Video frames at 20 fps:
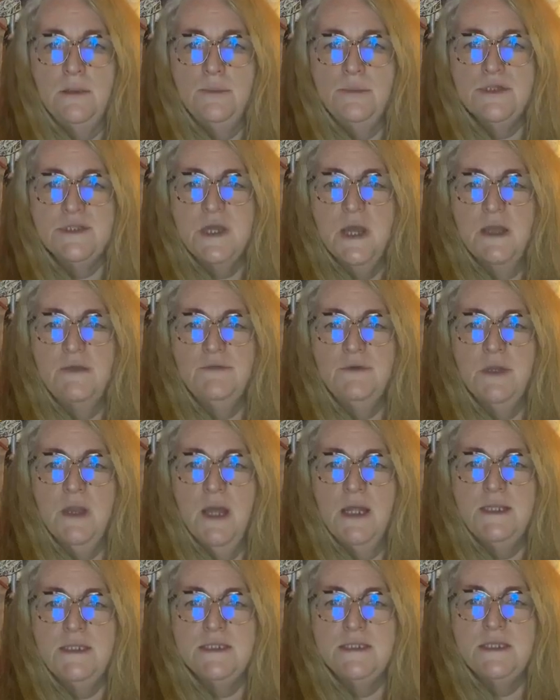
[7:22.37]
But I've
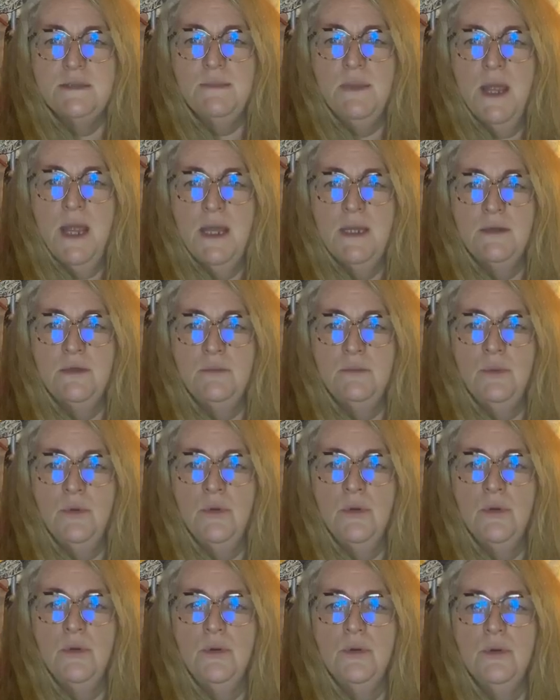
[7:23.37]
90 men and
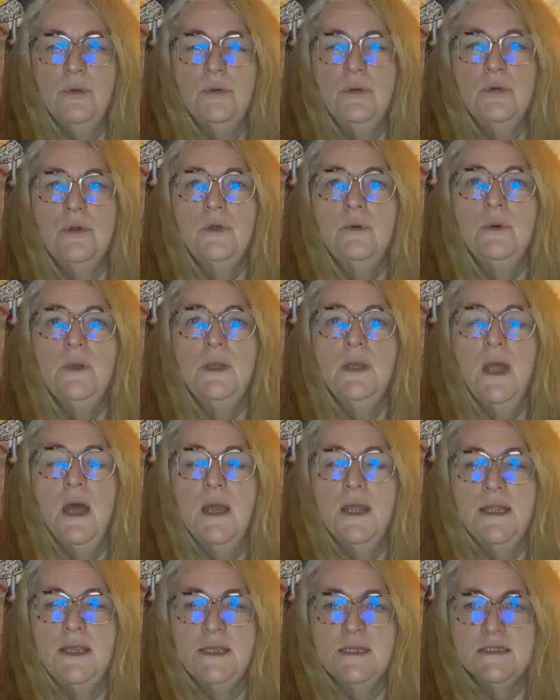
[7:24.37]
more who are
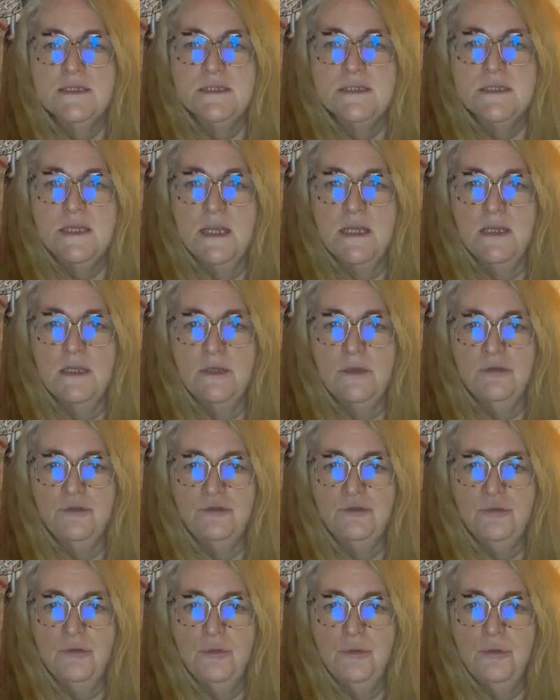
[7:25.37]
lying sick
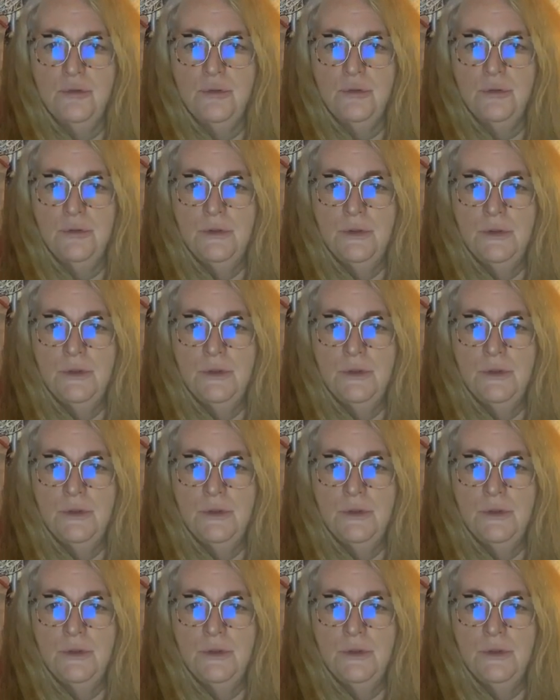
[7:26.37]
ashore.